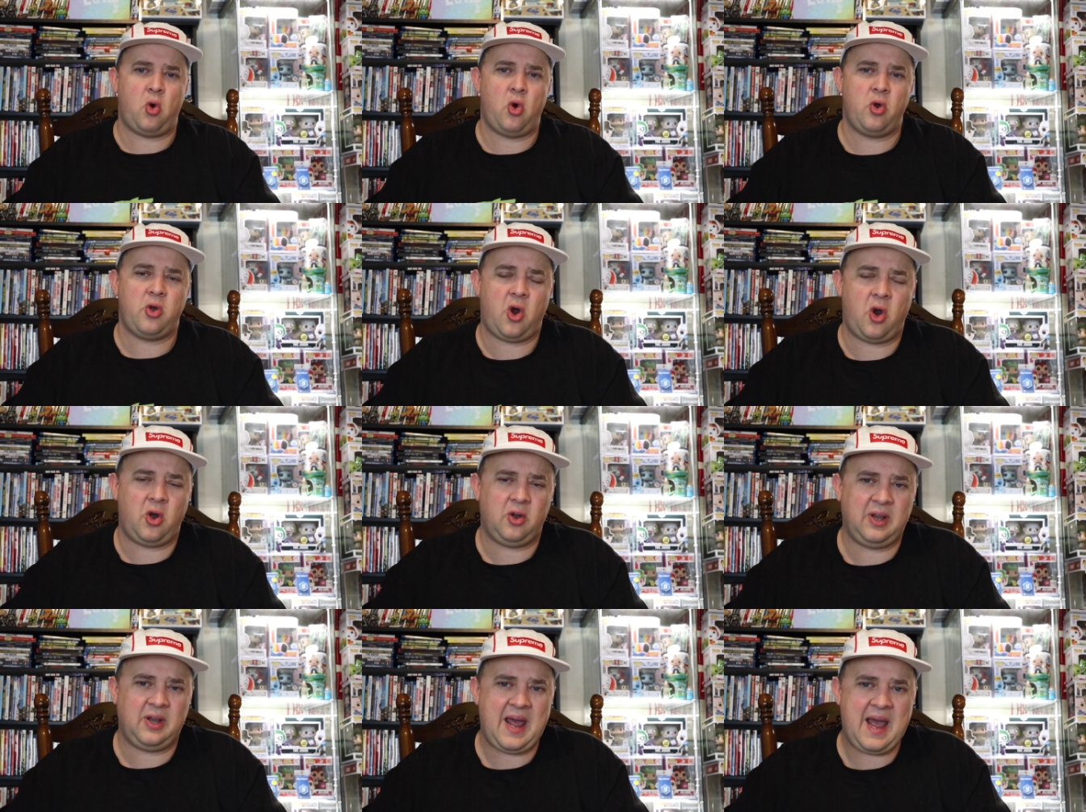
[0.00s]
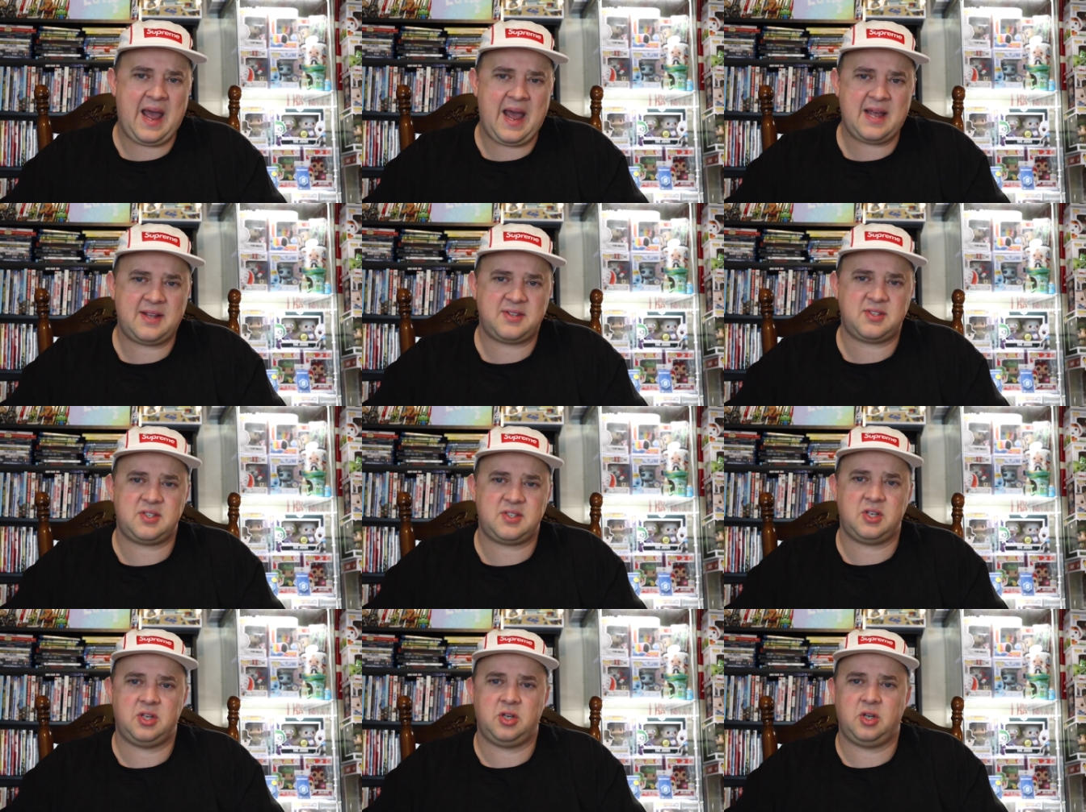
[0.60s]
on our
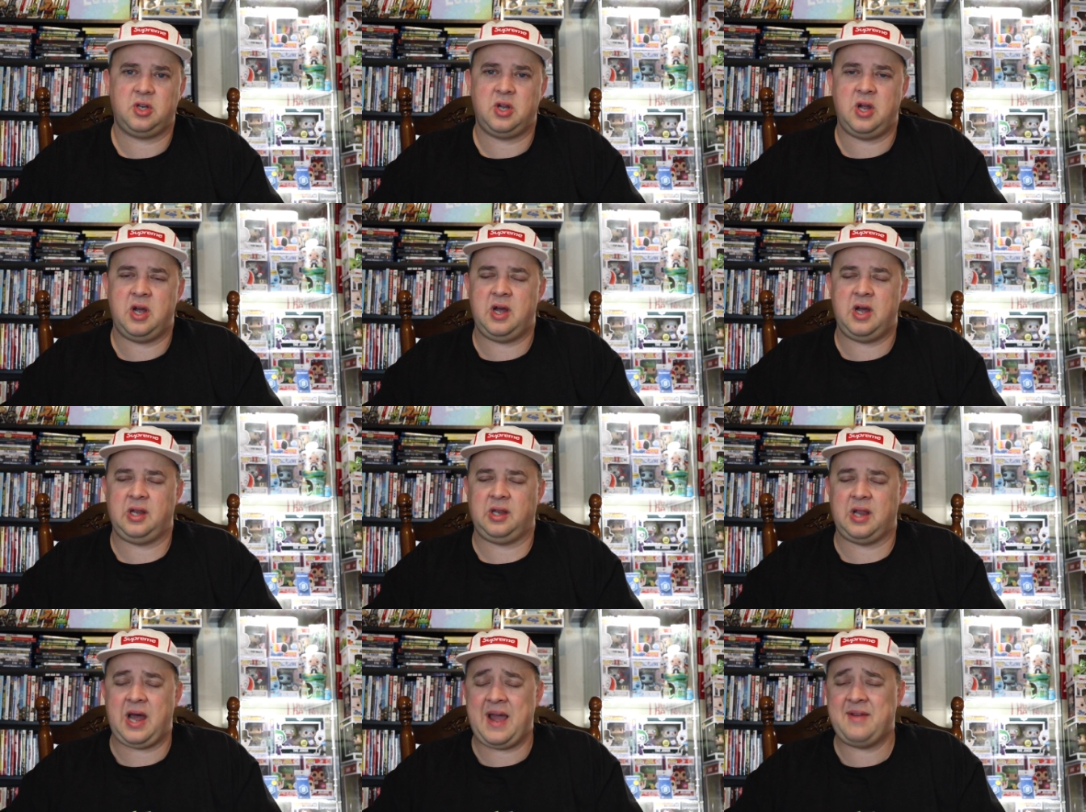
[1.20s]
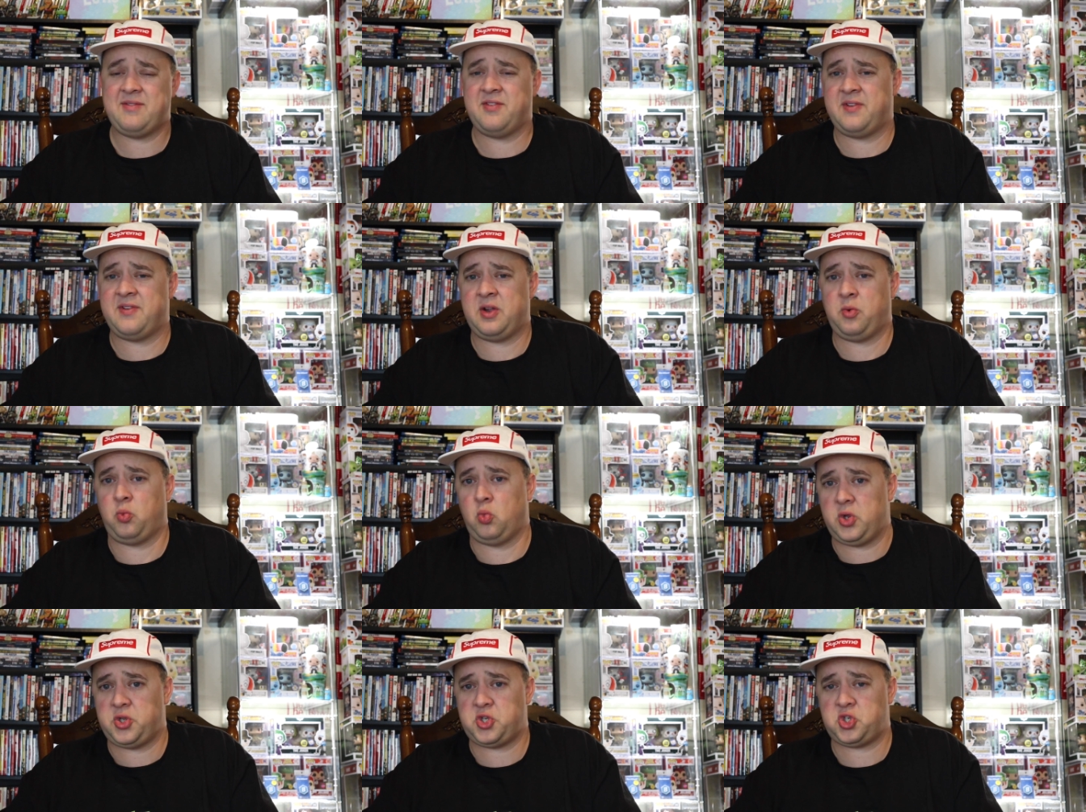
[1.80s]
last live
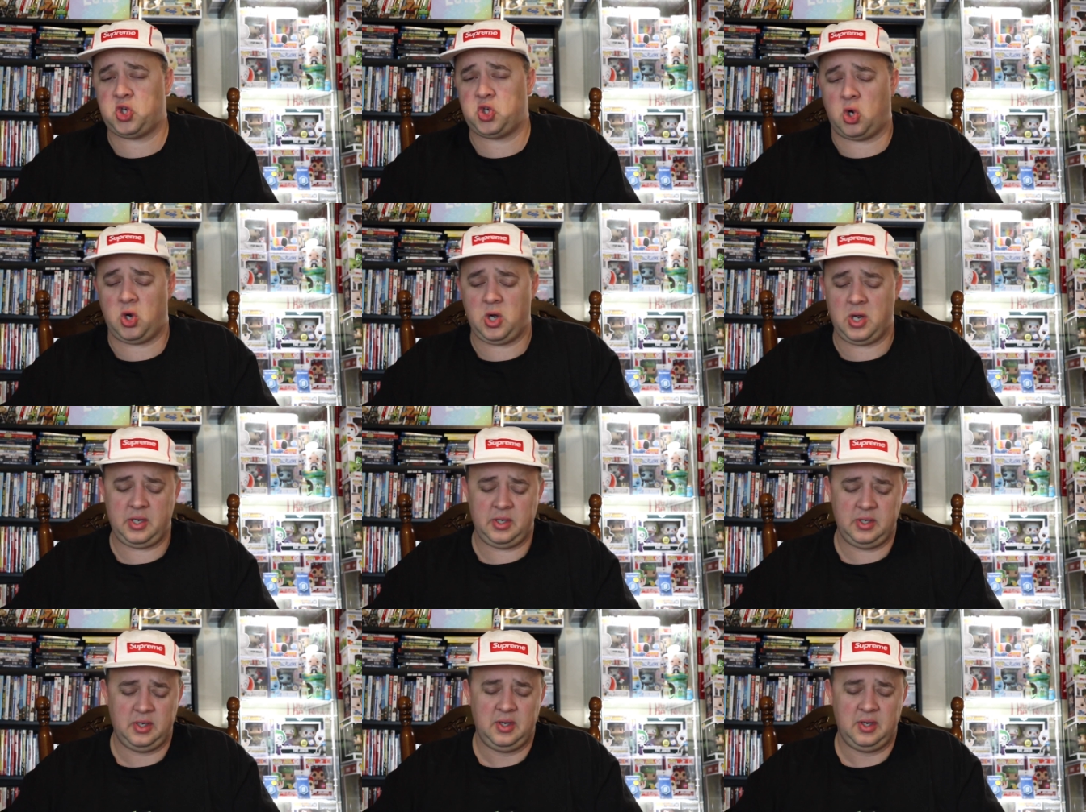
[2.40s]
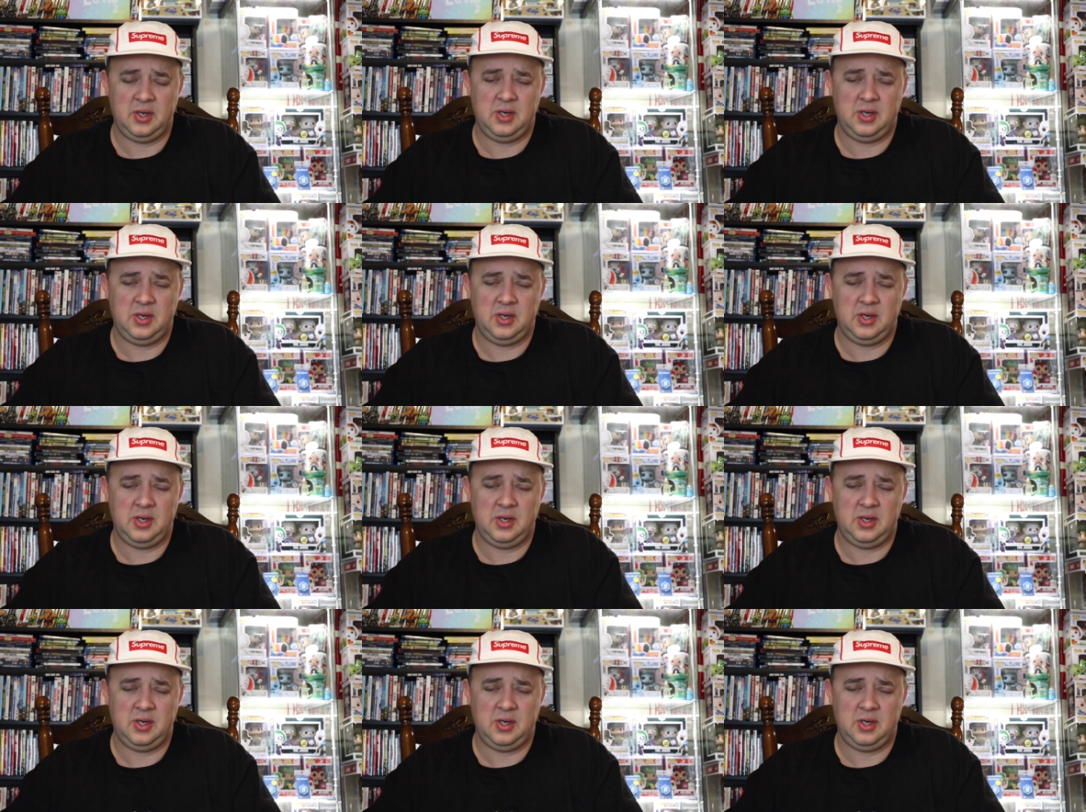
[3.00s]
event with Sean